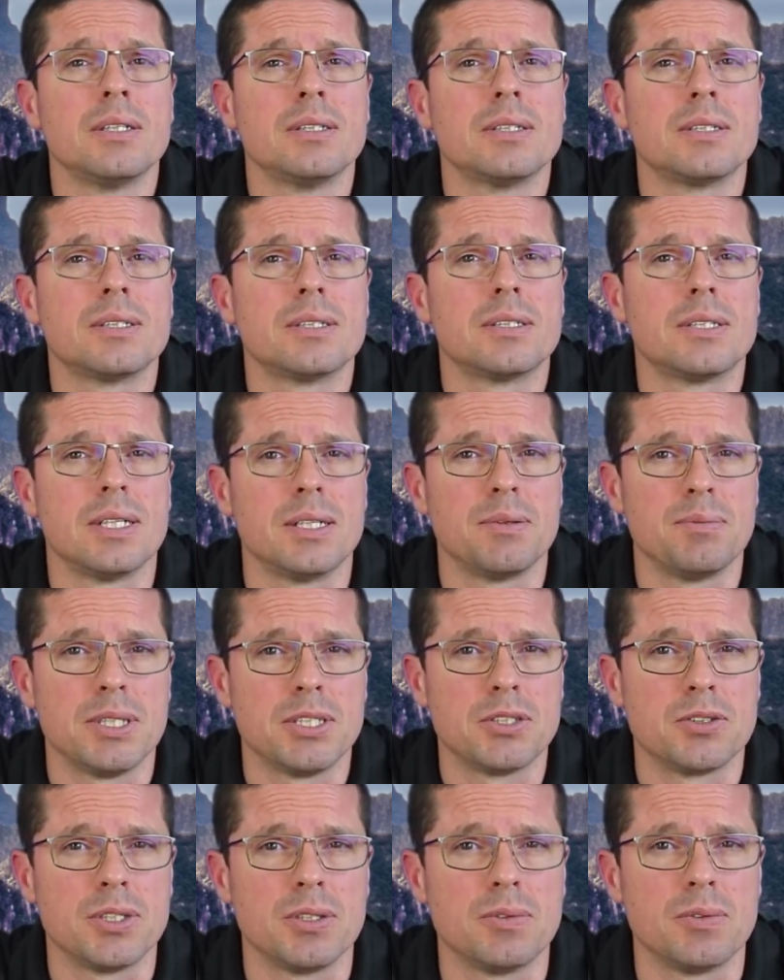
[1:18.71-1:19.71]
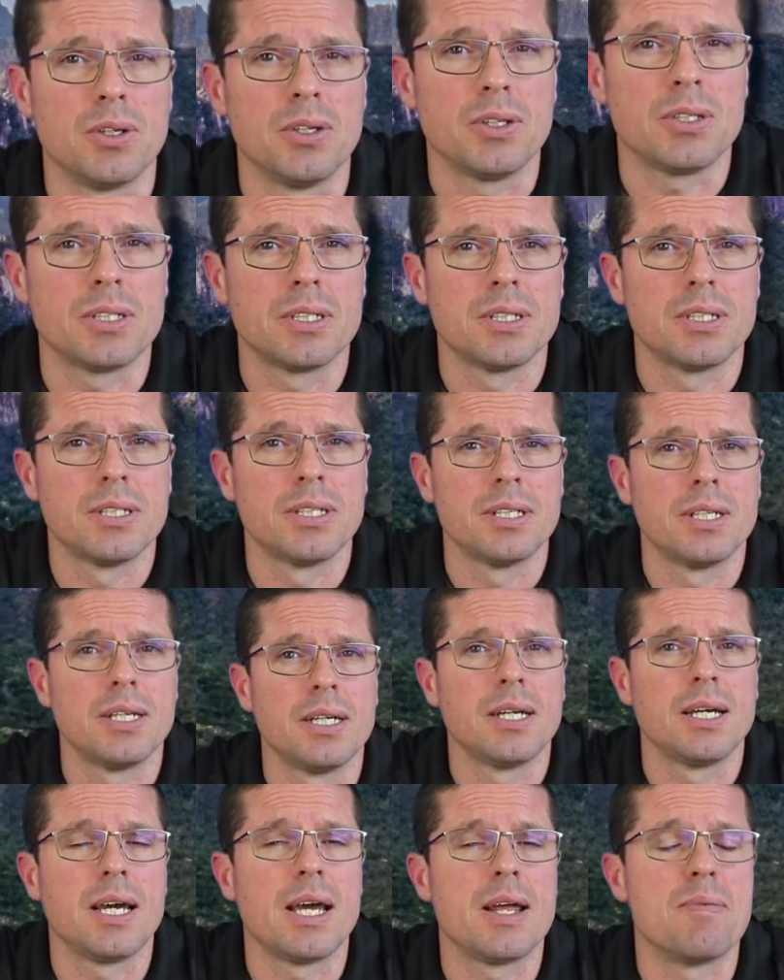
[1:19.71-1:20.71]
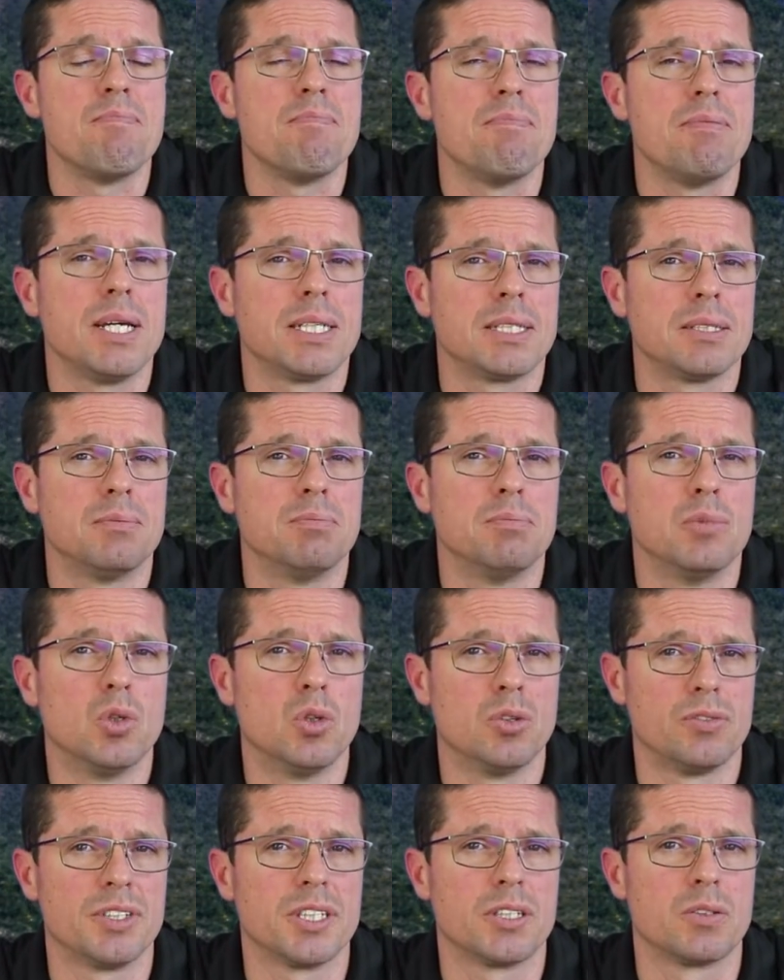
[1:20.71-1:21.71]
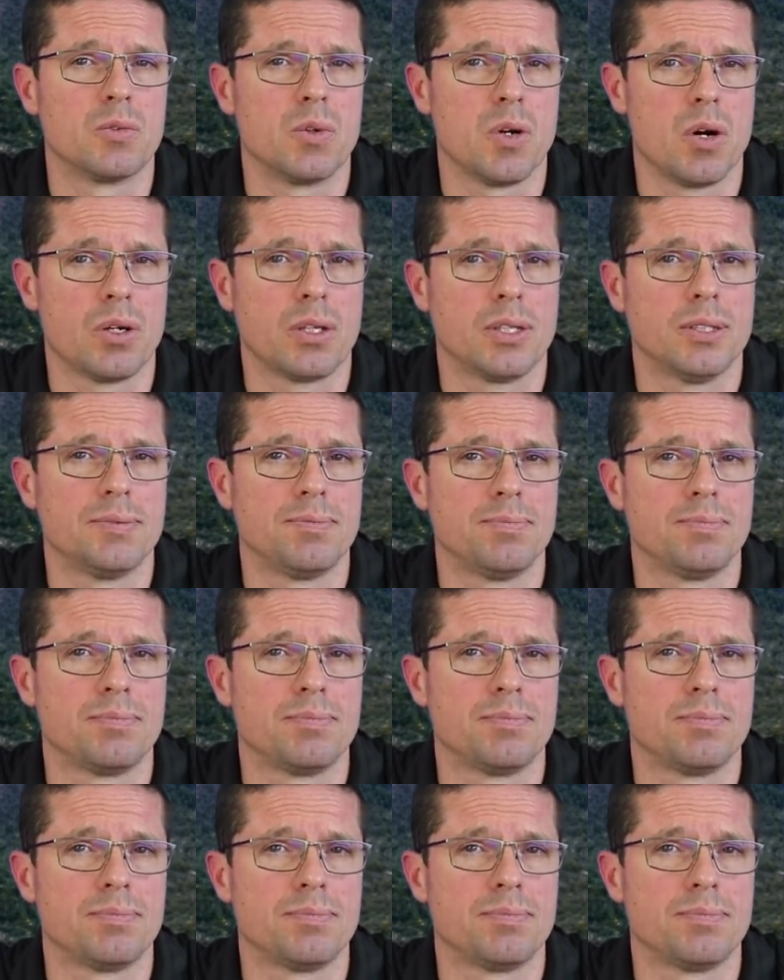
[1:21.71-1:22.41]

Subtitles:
sedimentary rock, and metamorphic rock.